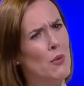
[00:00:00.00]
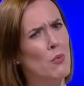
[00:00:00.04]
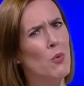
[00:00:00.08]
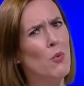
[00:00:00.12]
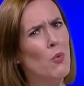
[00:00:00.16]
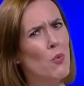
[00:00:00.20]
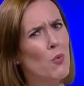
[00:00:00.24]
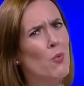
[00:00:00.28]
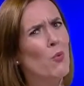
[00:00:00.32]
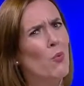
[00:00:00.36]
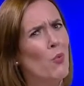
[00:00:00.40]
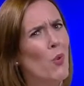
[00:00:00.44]
yeah,
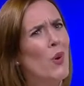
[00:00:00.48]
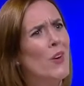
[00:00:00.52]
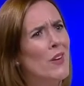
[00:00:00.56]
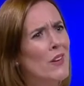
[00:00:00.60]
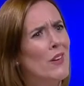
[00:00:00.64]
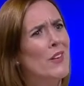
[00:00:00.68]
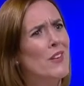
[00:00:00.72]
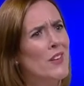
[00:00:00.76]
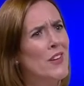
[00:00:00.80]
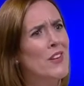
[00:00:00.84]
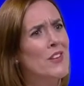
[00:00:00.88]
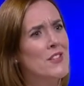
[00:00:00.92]
well, why
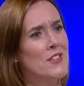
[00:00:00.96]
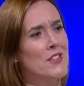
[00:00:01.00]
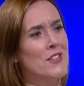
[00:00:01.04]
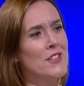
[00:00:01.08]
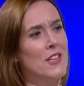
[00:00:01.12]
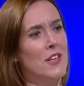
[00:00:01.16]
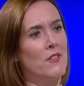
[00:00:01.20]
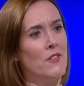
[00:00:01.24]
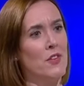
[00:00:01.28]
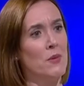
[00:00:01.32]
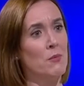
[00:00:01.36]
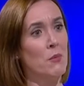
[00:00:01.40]
aren't
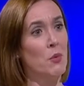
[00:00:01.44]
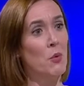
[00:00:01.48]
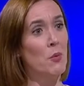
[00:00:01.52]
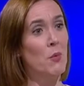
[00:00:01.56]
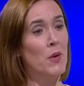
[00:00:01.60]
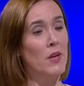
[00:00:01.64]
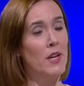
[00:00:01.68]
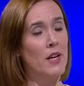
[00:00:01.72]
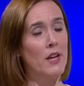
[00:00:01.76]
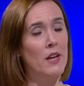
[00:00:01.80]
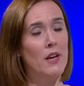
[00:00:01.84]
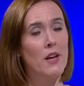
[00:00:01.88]
nurses given more
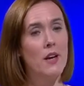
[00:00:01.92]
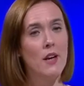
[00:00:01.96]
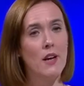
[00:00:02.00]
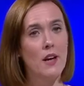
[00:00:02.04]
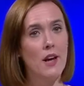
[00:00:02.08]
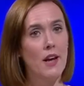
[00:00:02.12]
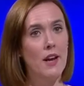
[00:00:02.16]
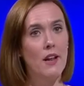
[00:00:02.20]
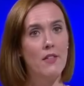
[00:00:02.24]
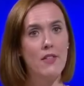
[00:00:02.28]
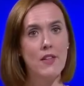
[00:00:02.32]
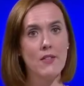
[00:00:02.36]
money? Mm.
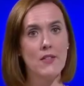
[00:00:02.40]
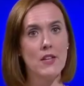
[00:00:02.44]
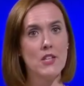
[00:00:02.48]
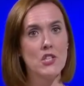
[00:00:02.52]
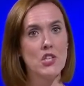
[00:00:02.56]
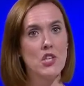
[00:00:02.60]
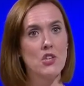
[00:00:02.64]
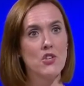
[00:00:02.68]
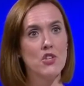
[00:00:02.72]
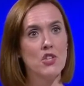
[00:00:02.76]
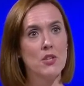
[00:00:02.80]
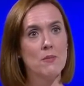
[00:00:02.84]
And I think
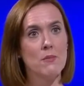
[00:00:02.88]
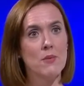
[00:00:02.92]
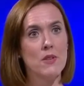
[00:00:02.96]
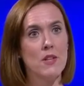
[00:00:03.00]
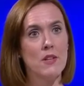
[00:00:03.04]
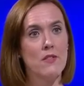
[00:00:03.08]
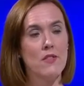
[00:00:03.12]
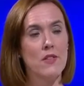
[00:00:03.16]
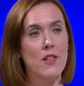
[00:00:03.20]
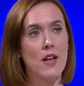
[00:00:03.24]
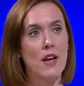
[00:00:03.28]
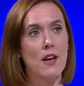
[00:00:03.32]
there's huge
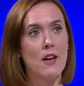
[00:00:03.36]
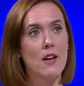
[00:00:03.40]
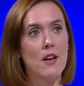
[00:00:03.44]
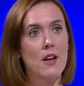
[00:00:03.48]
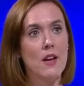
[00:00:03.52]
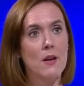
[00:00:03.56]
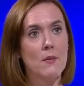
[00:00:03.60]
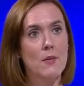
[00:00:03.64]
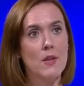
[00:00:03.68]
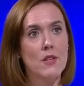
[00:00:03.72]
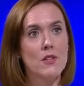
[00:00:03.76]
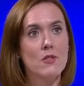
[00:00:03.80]
sympathy for that.
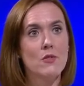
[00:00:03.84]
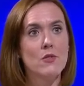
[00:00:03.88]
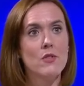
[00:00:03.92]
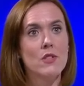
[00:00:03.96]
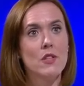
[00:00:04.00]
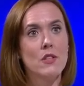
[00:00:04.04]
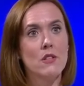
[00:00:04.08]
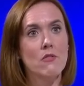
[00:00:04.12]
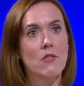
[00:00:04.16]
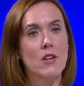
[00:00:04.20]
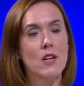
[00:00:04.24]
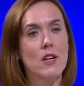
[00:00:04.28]
But there's
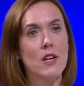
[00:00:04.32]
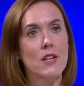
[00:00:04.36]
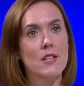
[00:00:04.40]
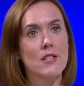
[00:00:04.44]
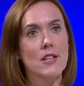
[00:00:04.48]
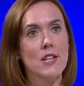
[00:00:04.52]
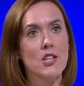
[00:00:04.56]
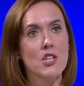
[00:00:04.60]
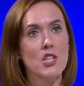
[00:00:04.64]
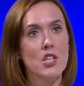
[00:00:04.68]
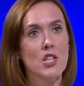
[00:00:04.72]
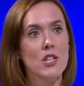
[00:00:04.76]
also the
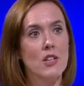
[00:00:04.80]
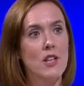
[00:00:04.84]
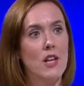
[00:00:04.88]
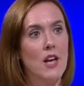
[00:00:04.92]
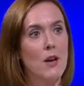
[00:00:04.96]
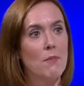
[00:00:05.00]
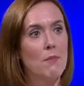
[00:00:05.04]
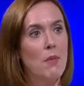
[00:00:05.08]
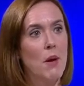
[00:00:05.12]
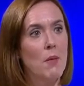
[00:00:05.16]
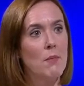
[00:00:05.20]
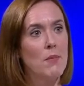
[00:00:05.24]
realisation
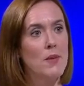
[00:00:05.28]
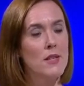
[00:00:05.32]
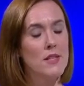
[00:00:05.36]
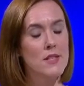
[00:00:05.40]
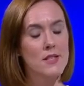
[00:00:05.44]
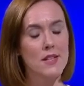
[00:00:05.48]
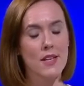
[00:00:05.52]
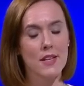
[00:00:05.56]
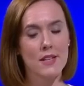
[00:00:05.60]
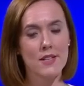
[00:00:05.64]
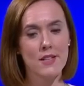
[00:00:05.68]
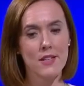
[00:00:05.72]
that a public
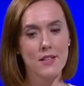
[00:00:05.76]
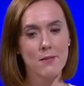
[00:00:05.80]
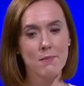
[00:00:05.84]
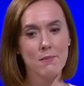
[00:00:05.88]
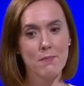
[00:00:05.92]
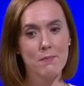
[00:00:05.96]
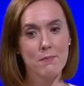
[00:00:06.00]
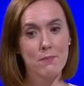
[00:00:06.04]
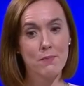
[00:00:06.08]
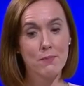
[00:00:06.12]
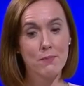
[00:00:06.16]
sector